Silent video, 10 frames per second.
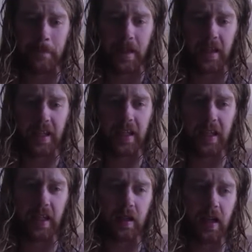
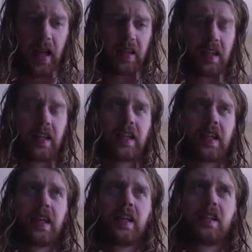he had like
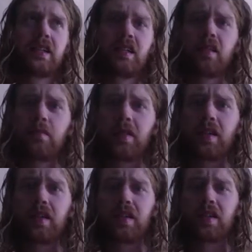a
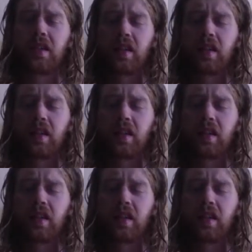sunburst,